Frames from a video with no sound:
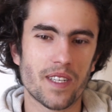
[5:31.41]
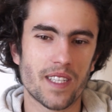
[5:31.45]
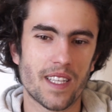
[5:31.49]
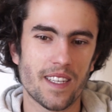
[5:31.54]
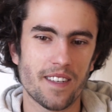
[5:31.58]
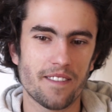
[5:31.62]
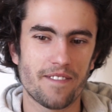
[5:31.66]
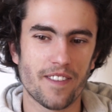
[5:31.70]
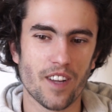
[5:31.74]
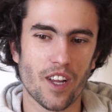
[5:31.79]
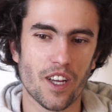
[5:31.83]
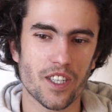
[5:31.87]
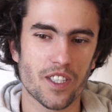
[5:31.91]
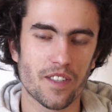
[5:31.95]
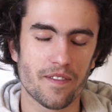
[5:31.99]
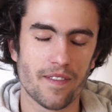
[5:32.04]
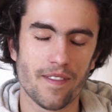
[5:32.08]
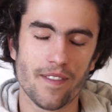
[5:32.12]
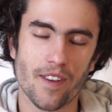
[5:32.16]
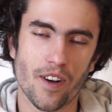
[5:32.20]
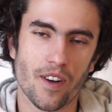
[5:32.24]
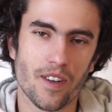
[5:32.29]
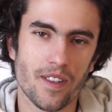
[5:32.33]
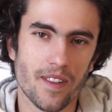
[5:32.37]
it in a
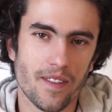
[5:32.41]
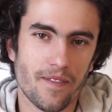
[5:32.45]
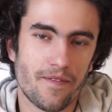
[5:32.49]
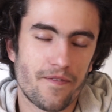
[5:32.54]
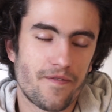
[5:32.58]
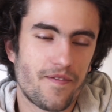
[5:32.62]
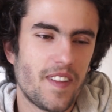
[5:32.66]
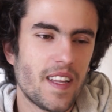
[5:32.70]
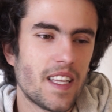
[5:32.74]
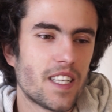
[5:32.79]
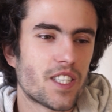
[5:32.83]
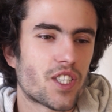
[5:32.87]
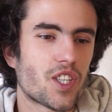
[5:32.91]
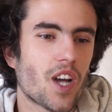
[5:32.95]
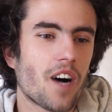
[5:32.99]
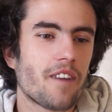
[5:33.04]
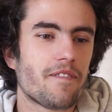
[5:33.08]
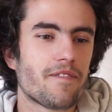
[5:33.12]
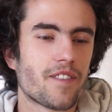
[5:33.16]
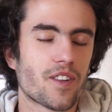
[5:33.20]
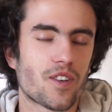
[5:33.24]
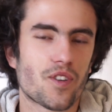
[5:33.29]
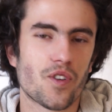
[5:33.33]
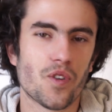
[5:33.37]

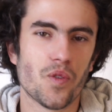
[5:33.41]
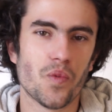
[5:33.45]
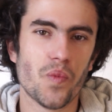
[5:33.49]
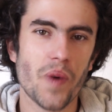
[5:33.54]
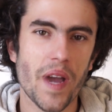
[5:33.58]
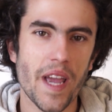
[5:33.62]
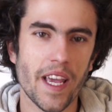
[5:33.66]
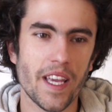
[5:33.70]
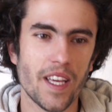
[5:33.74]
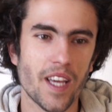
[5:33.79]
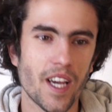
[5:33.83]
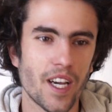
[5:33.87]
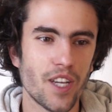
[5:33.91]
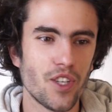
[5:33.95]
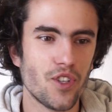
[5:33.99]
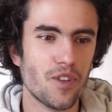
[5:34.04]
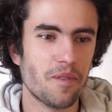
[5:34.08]
philosophical way,